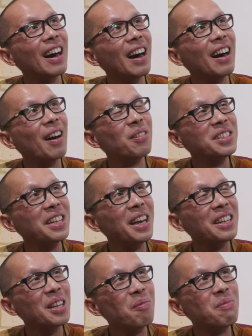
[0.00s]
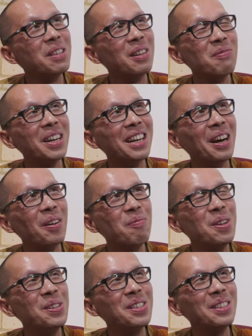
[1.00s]
I would say accept it, but I've
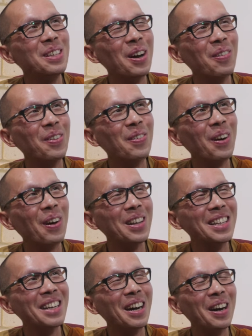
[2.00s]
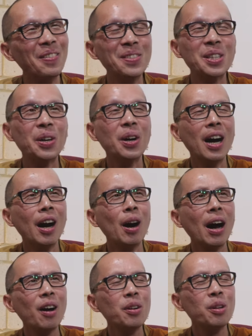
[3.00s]
been using that word all the time, so
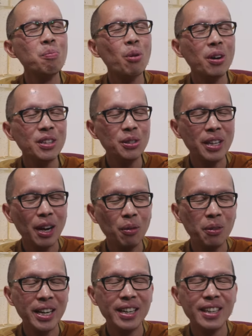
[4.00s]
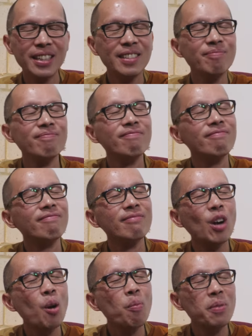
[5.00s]
how do you point to that way?
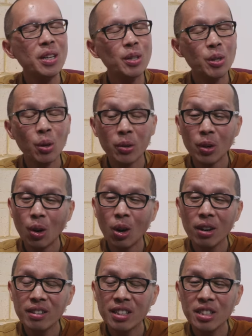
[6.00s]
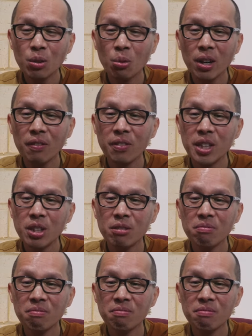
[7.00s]
Opening the door of your heart, does it work for
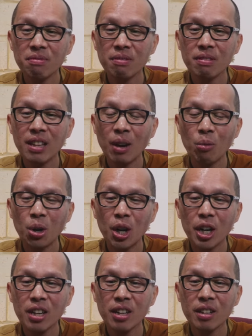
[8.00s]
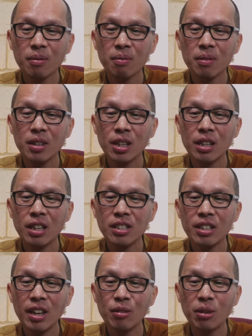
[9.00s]
you? That word, does
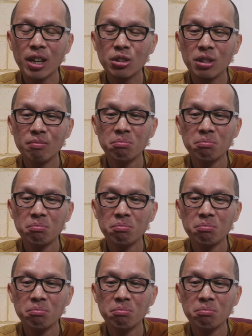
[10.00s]
it that direction?